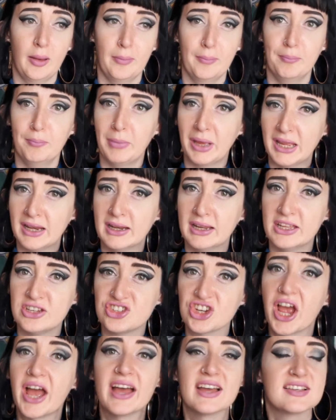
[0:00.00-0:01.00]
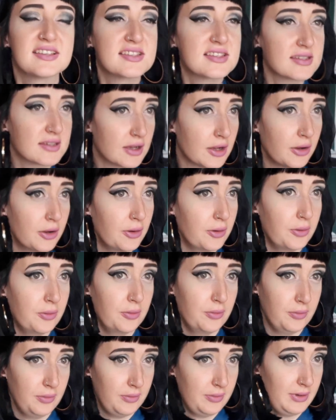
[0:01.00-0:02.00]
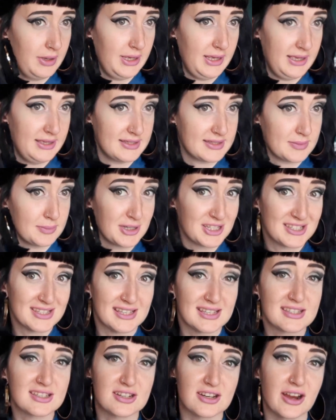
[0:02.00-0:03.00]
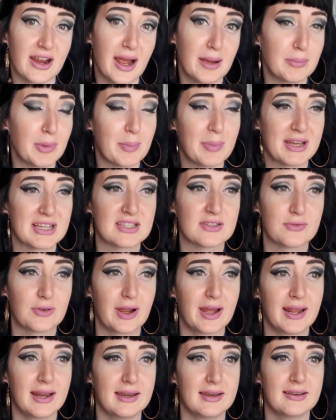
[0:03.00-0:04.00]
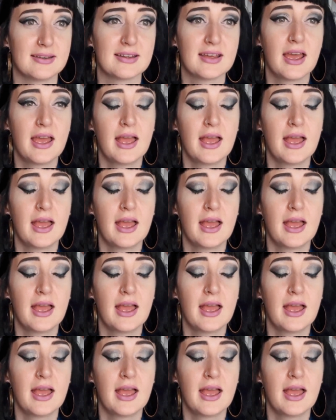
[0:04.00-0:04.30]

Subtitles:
Mainly Jess, who is my sister and my best friend,